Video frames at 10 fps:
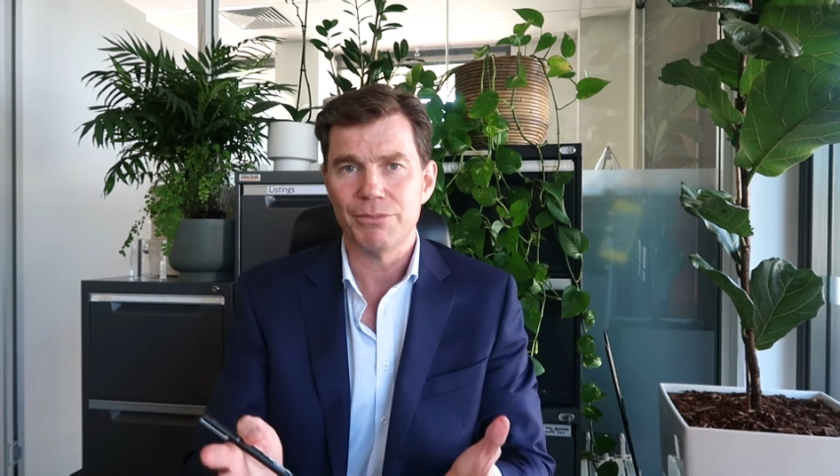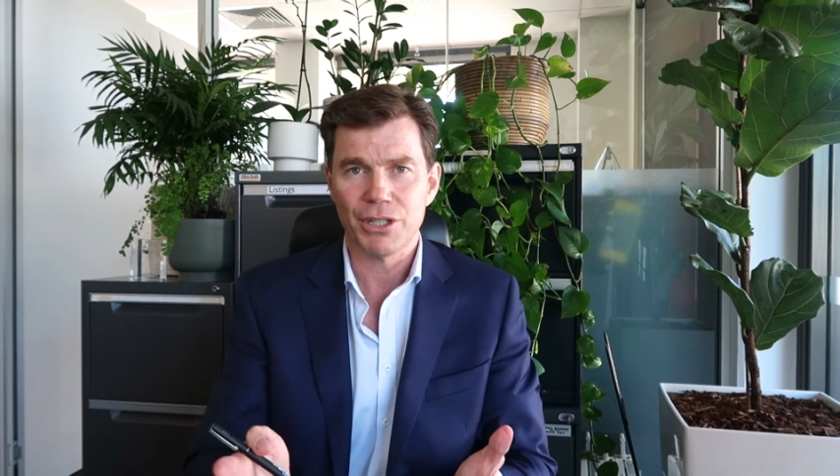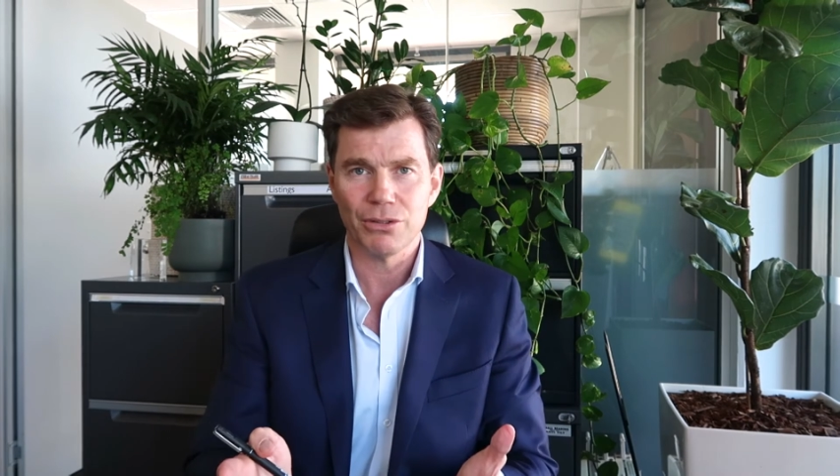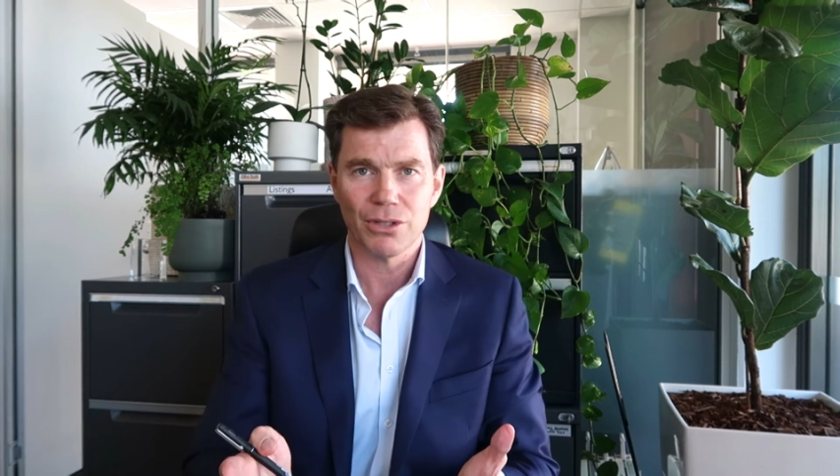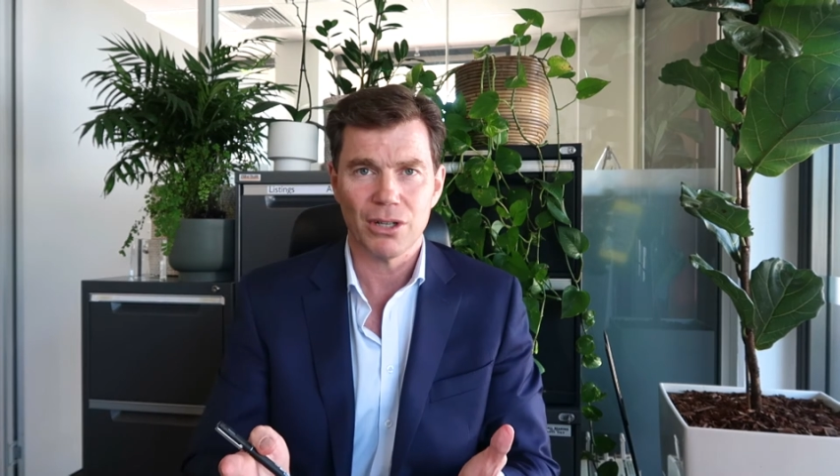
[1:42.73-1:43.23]

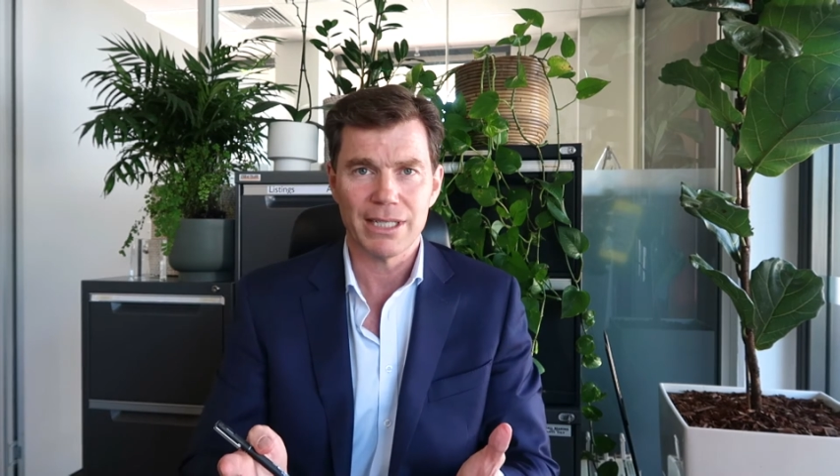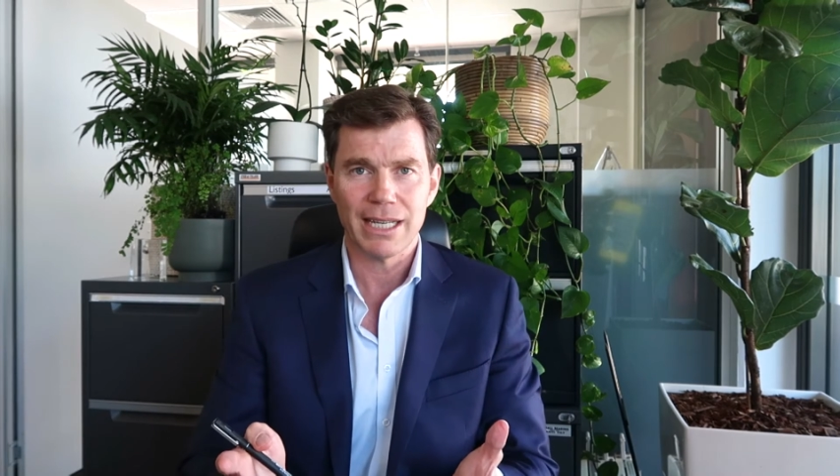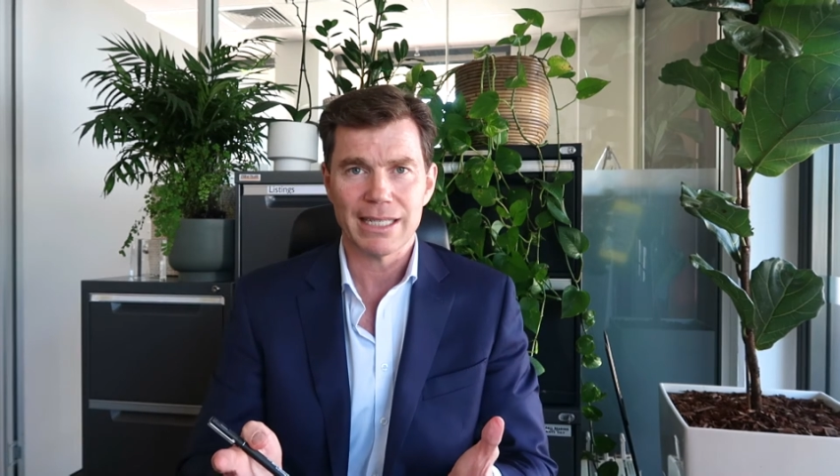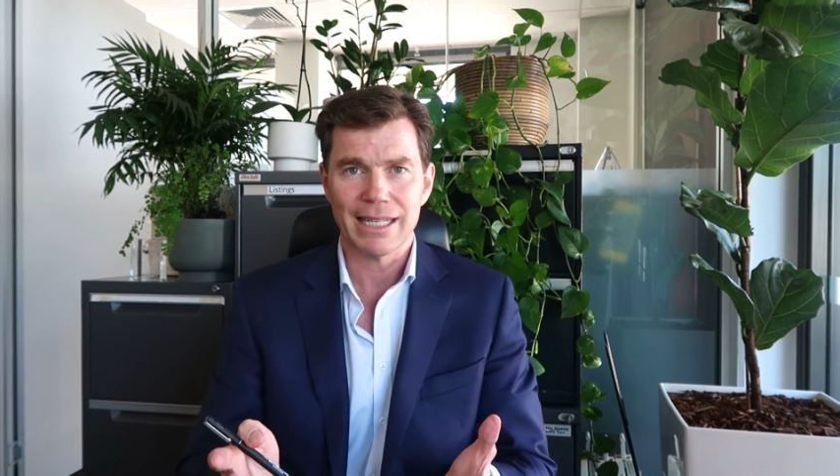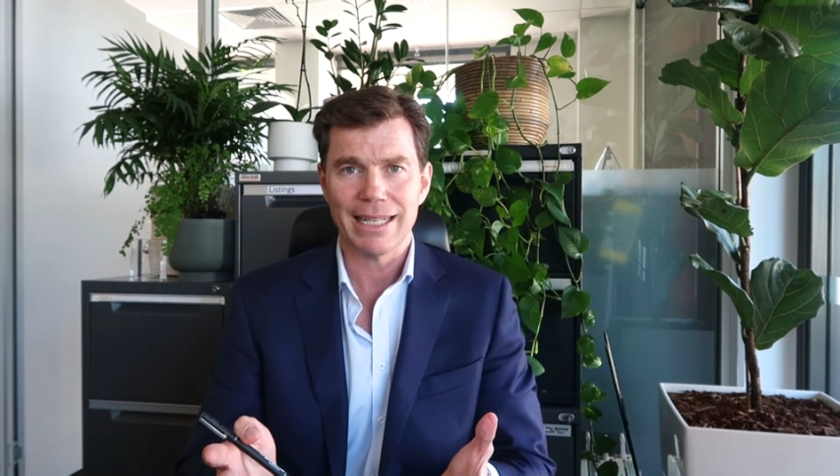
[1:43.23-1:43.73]
general
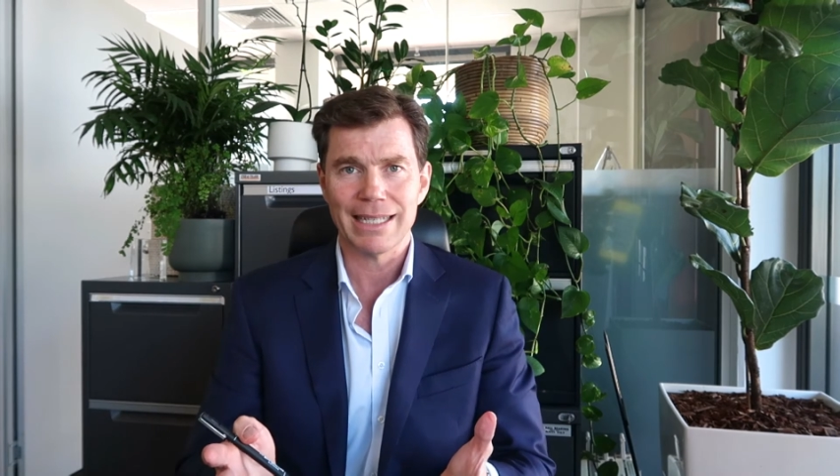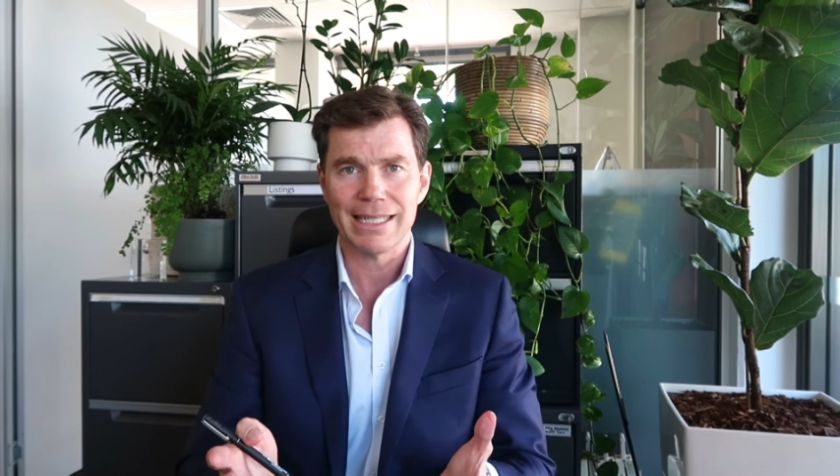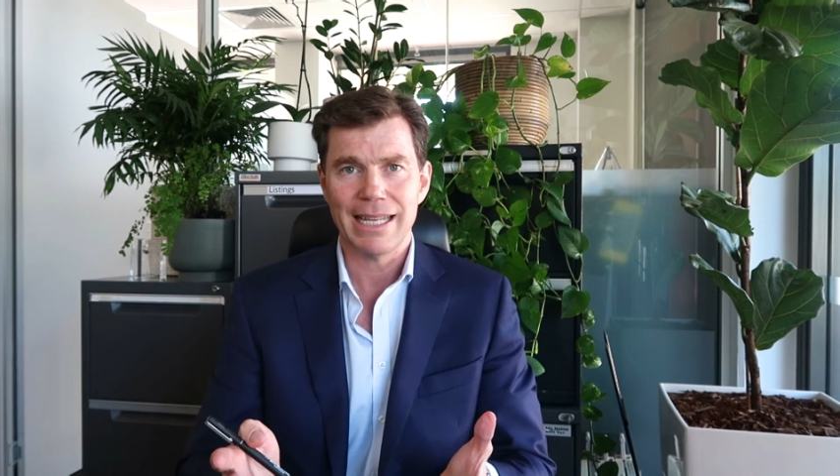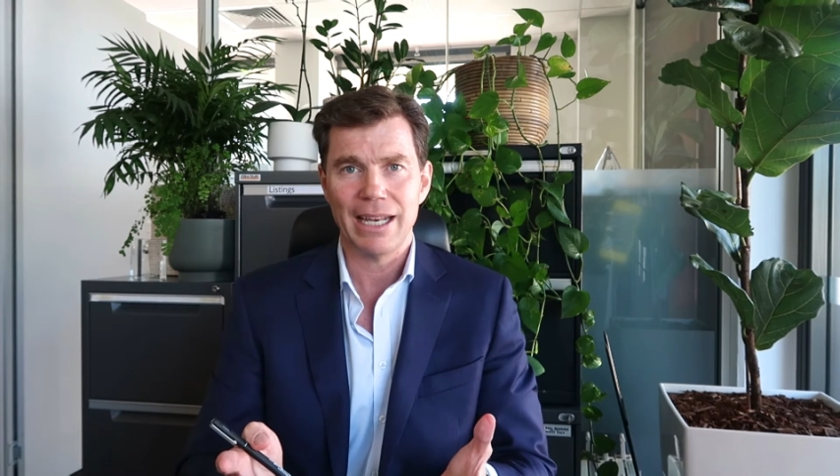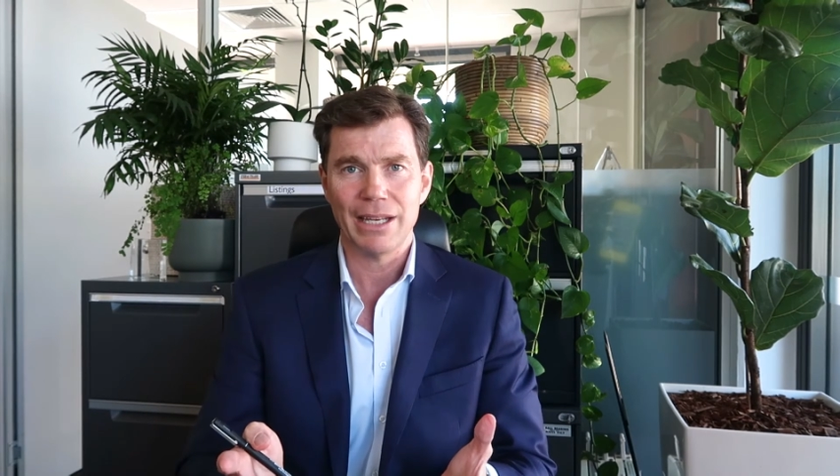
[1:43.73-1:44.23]
context and
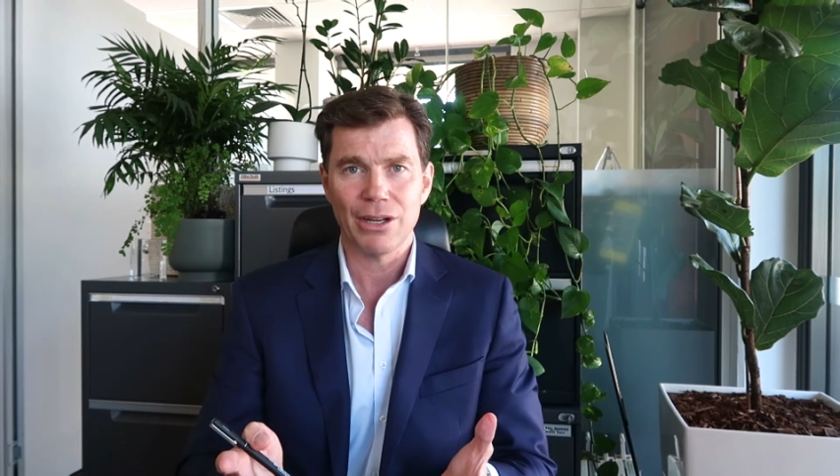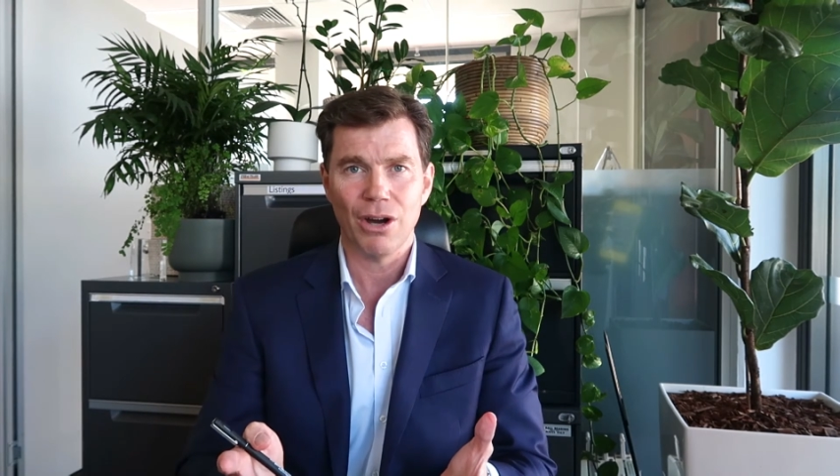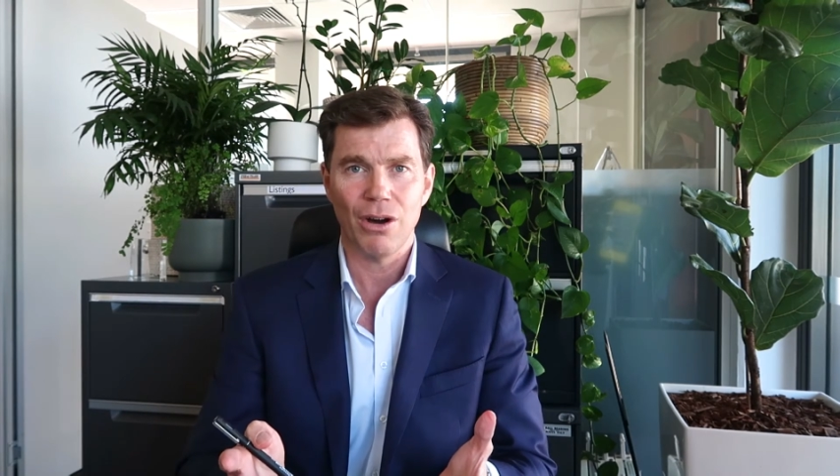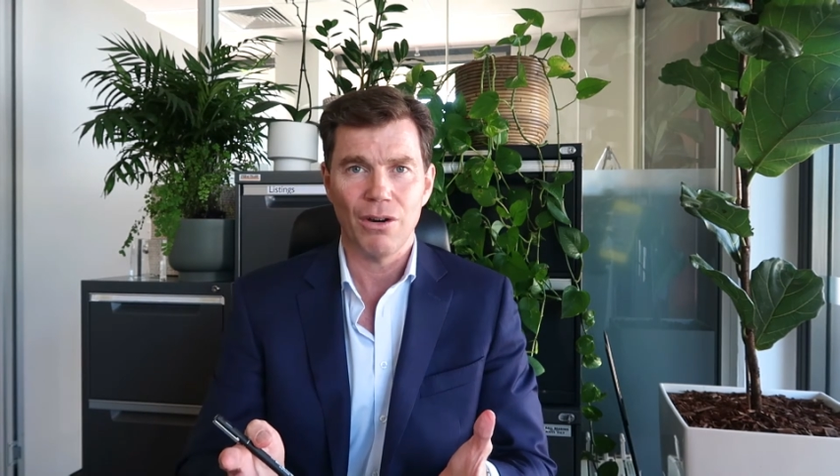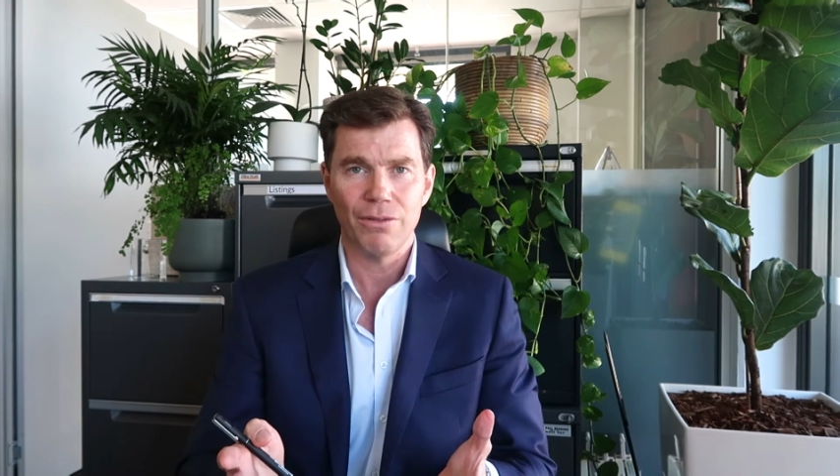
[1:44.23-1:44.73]
understanding
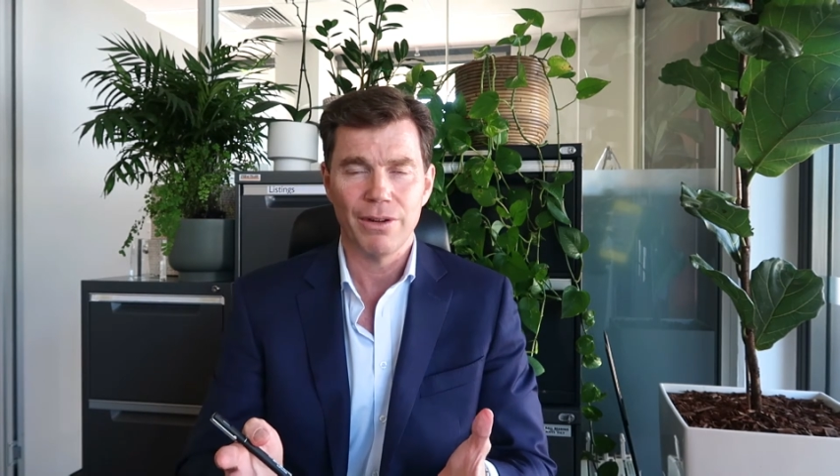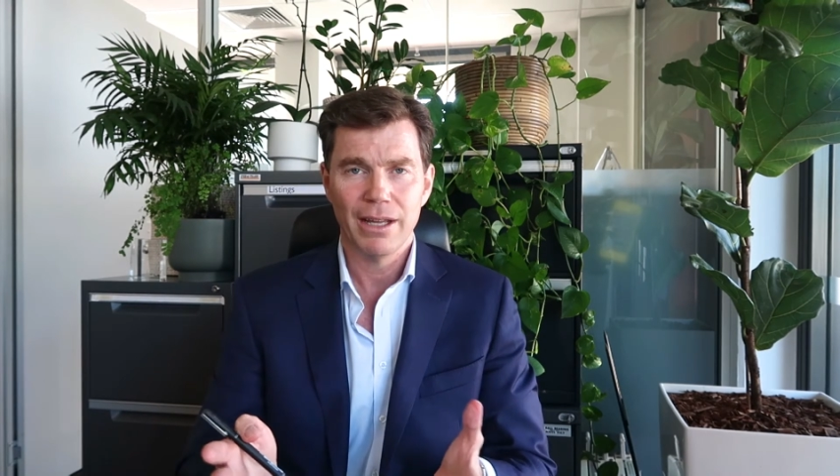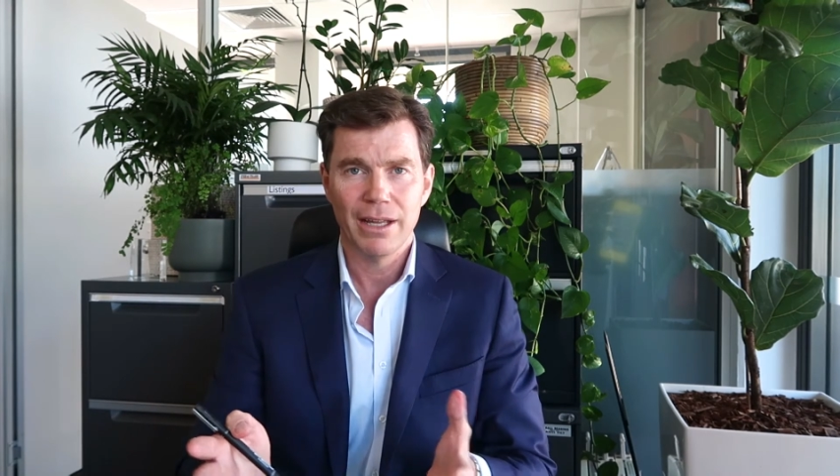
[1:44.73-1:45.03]
of